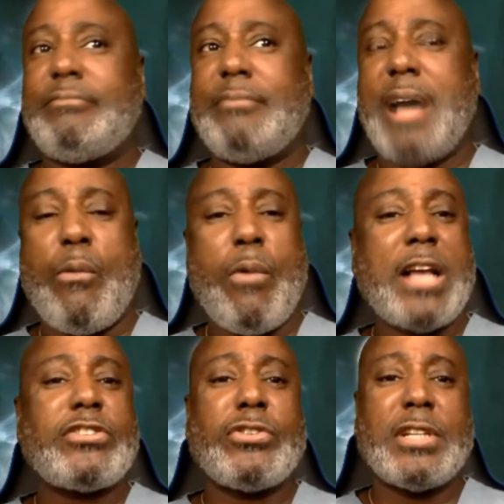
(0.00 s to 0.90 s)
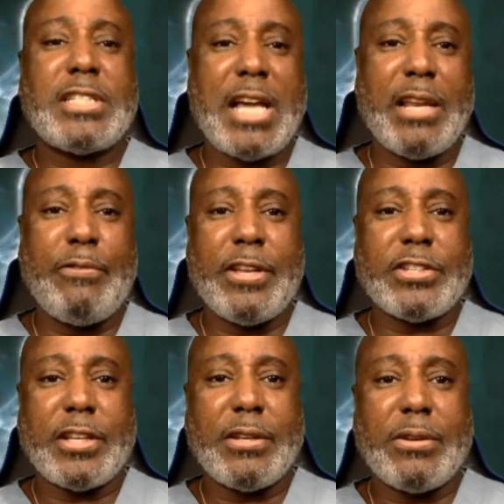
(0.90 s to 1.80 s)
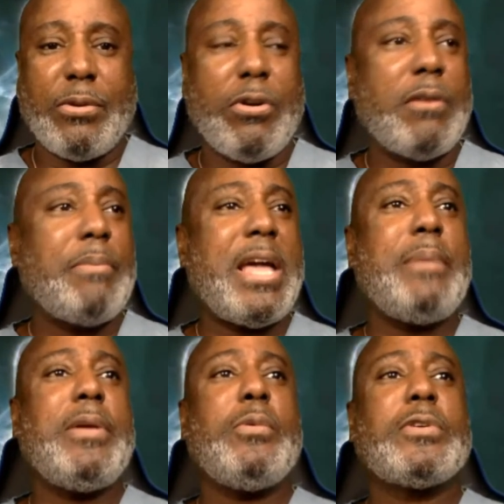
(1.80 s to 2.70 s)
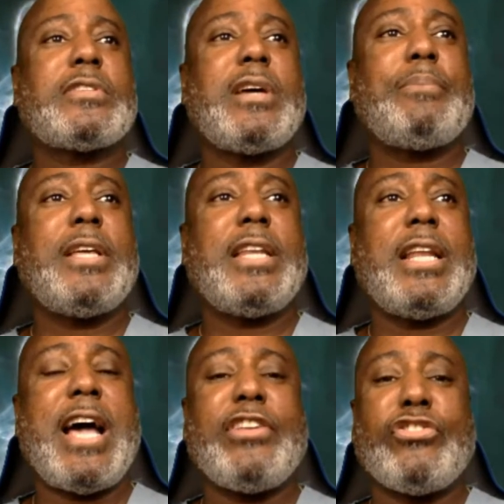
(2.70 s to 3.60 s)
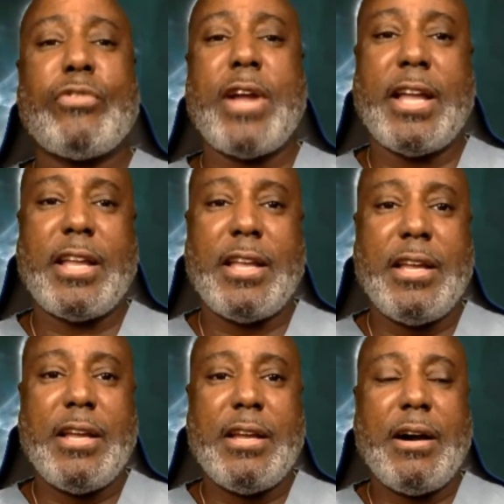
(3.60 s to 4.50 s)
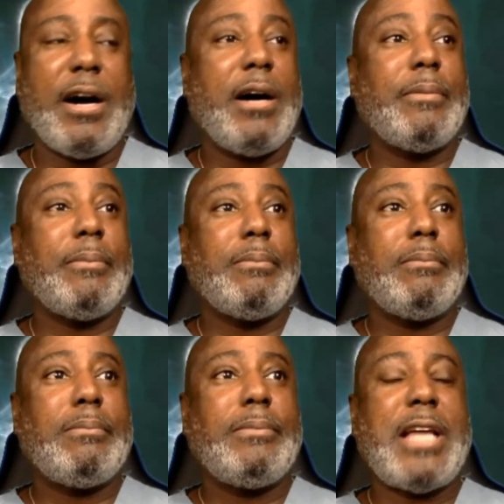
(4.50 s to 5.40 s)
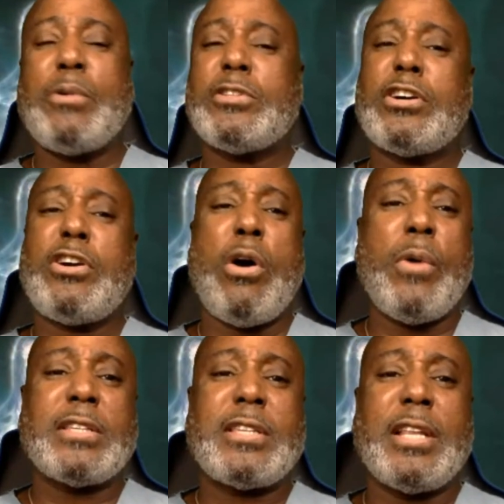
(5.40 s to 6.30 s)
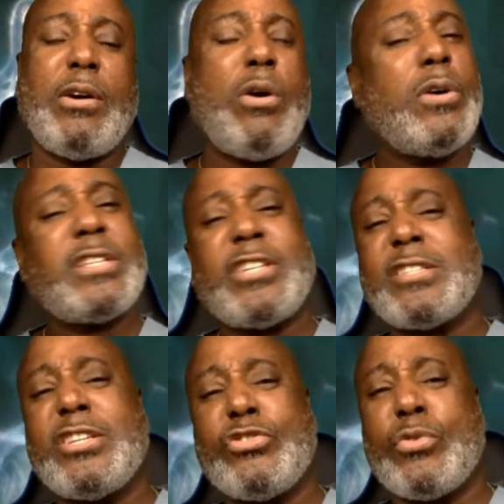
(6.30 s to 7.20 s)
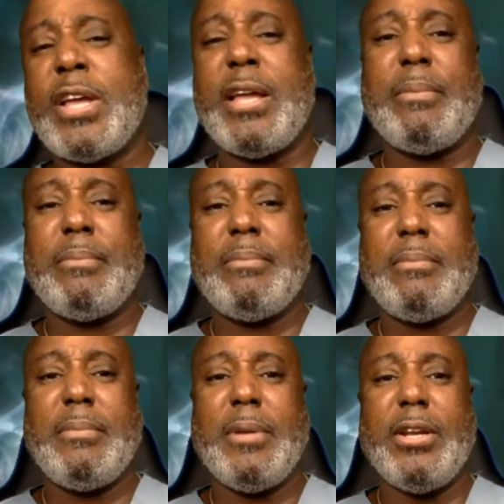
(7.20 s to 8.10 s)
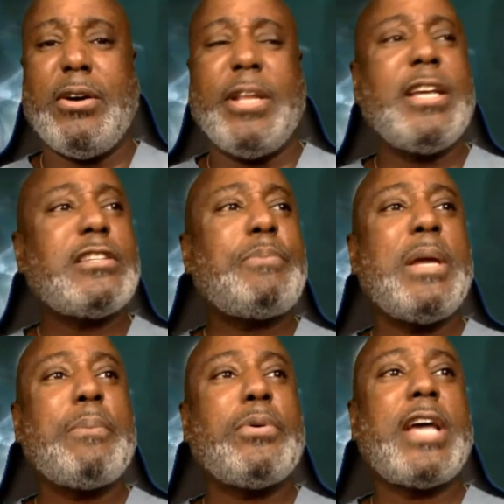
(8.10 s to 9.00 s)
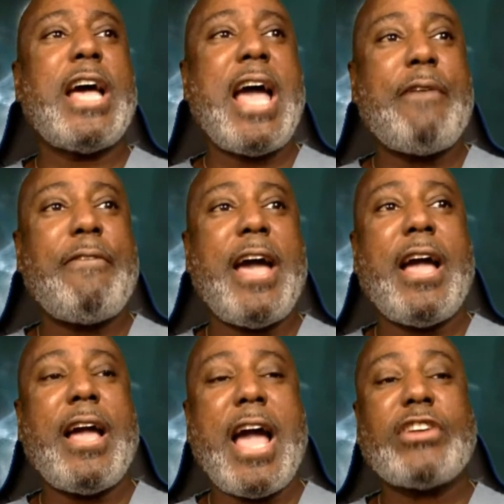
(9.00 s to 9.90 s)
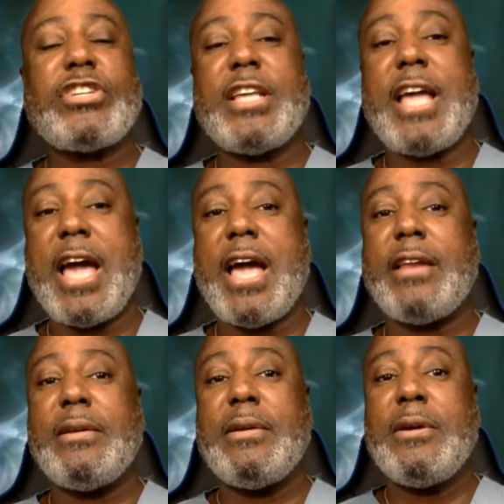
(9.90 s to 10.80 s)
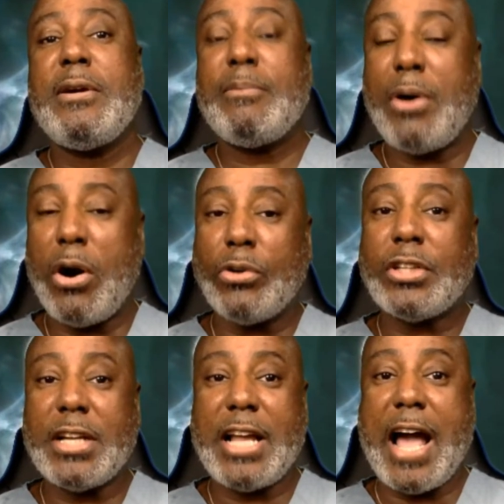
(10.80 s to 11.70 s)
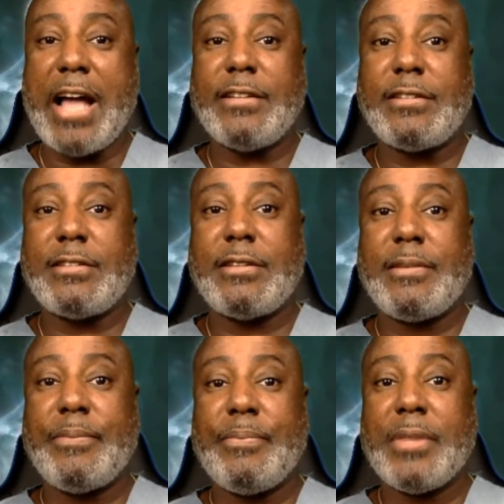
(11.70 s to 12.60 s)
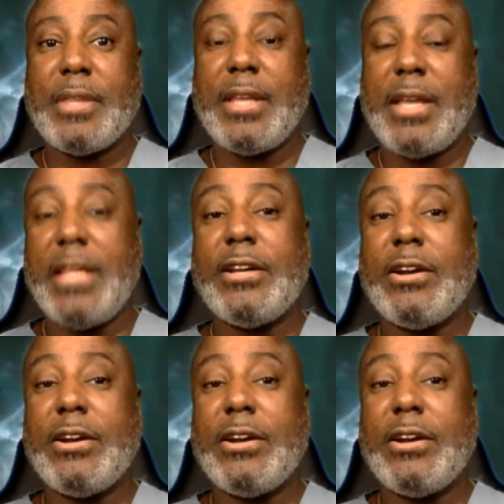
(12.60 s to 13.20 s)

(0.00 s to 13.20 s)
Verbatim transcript: watched on television, or maybe it was something that I drank. That was a coincidence. Oh, it's just a dream, you know. And there's people that have actually had poltergeists in their